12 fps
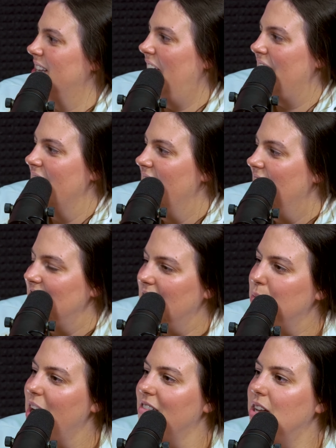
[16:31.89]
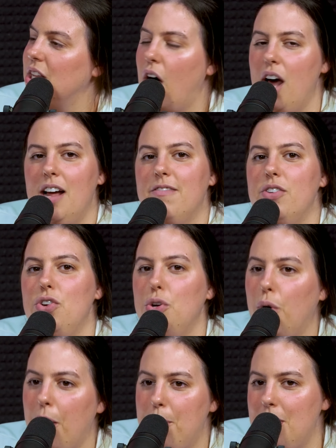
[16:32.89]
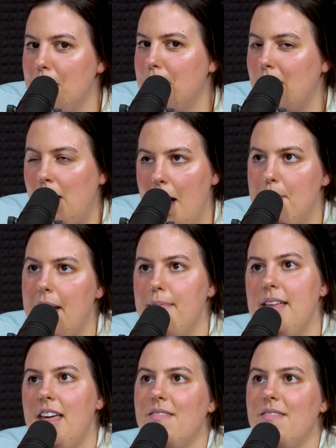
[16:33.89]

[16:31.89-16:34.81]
Like, I feel like oh, we have a lot baby. of newer people. And maybe